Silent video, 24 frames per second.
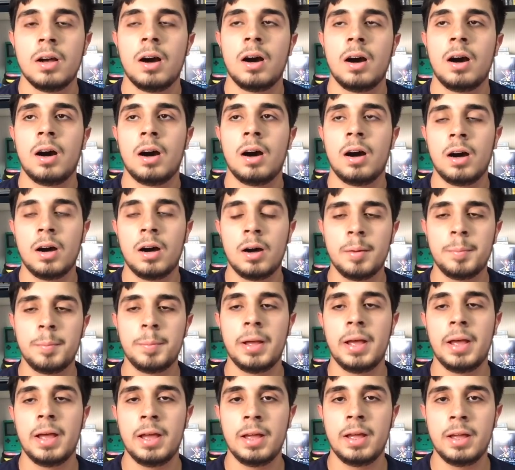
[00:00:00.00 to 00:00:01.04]

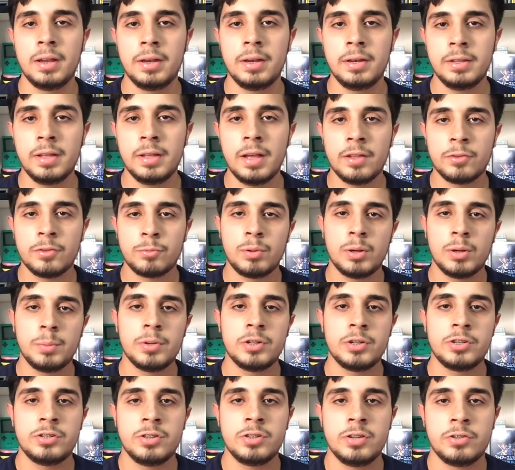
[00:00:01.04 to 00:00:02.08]
And yeah, that's pretty
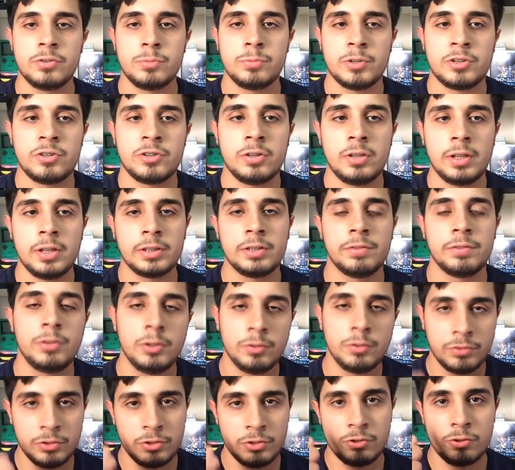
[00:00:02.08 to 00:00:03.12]
much it. So make sure to like the
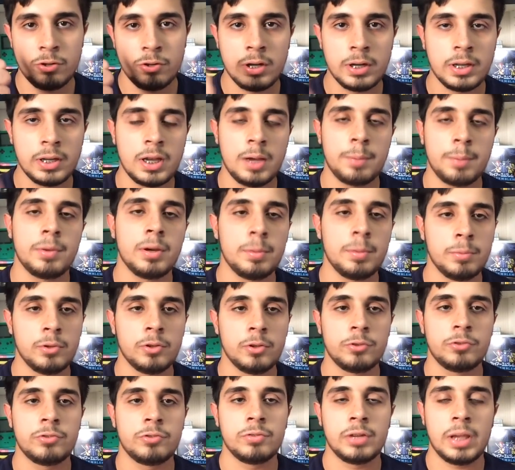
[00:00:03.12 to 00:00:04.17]
video if you enjoyed. Comment down
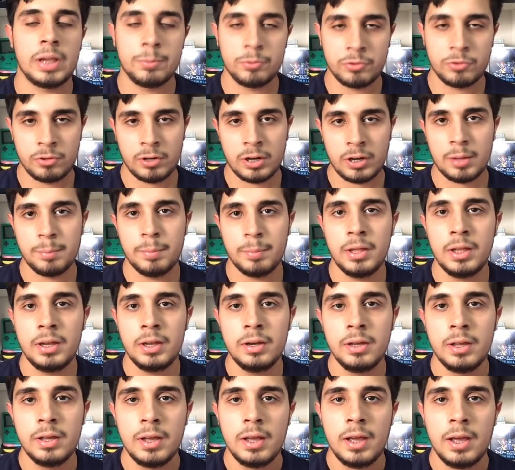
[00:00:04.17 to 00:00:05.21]
below what games you
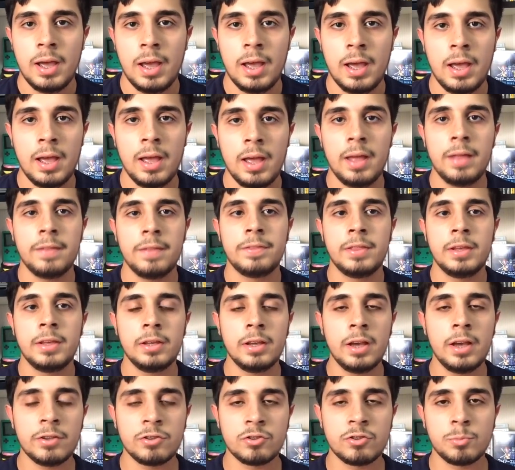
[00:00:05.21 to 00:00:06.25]
recommend. And thank
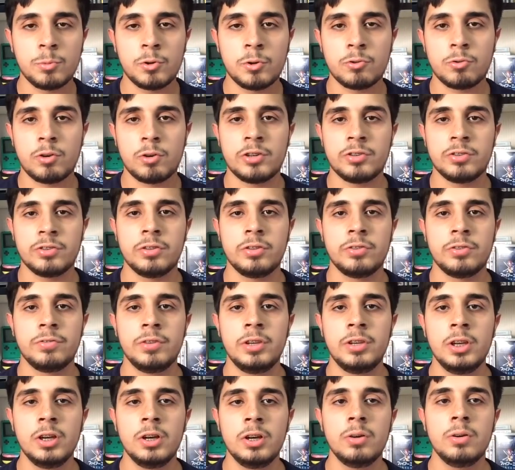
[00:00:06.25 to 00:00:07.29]
you guys so much for watching this
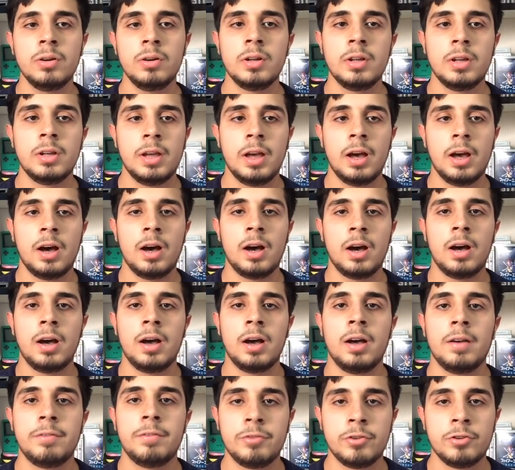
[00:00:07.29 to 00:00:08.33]
video.
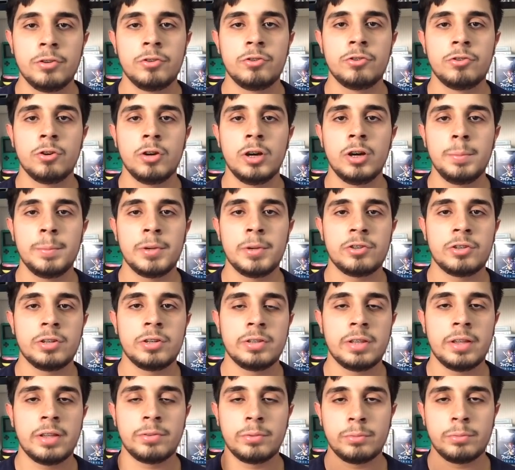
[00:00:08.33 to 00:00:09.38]
If you enjoyed, make sure to hit
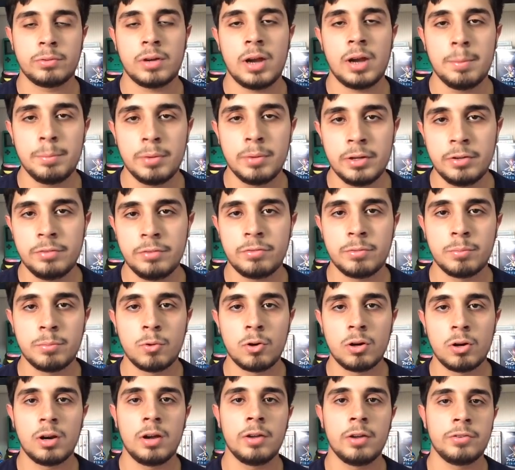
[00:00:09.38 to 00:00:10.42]
that subscribe button for
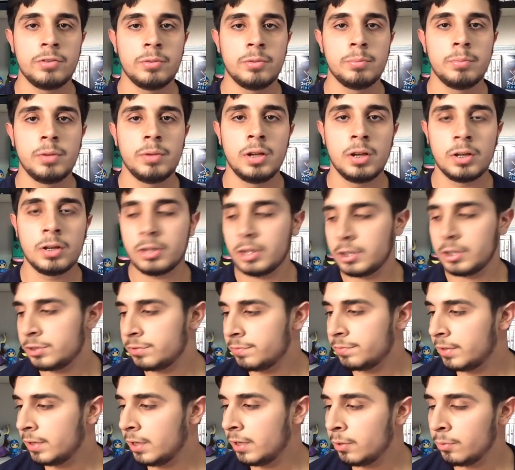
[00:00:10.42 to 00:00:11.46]
more awesome
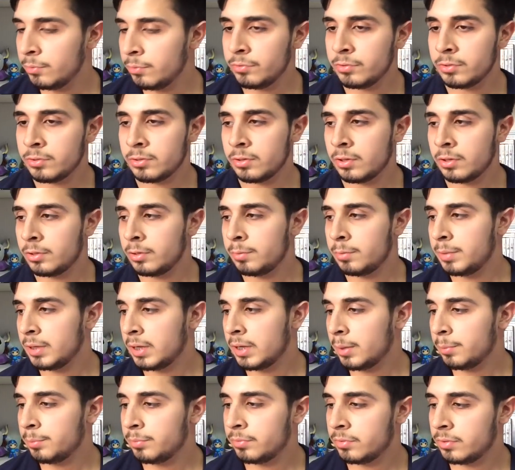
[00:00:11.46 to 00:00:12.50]
collection videos and other
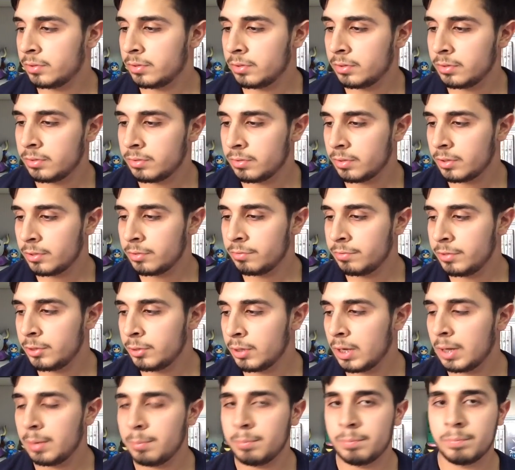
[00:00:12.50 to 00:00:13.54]
pickups and other video
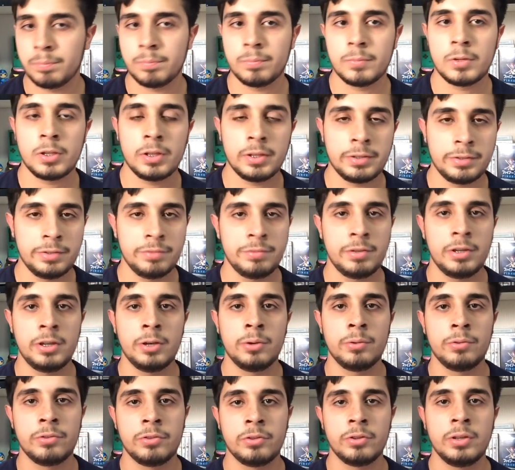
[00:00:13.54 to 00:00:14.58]
game collecting
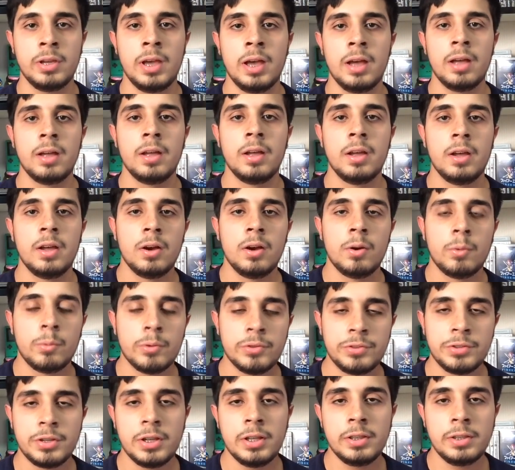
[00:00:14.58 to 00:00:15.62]
videos. So yeah,
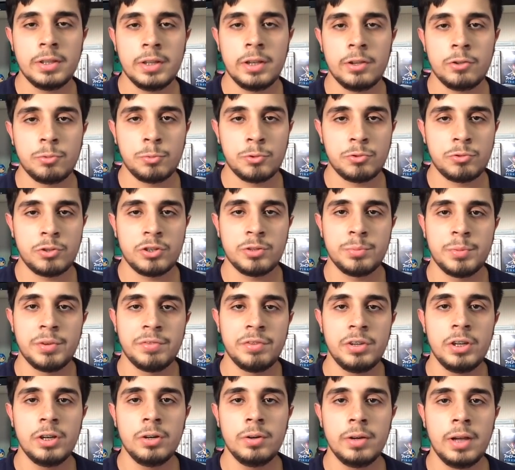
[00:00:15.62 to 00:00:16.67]
once again, thank you guys so much for watching my
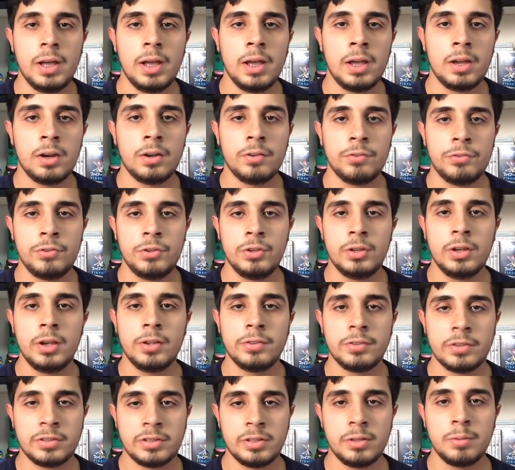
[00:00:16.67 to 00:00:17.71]
video, and I'll see you
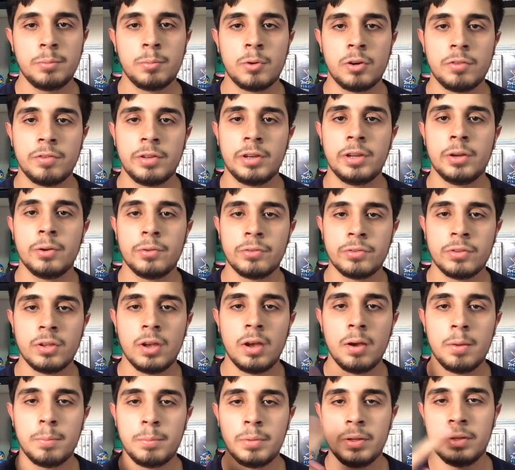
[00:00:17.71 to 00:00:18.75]
guys next time in more videos.
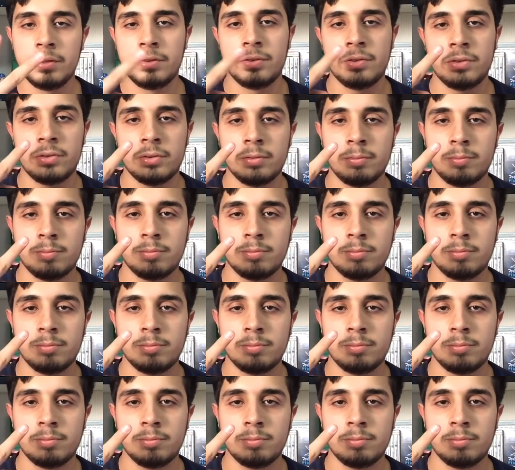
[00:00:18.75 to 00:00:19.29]
Peace.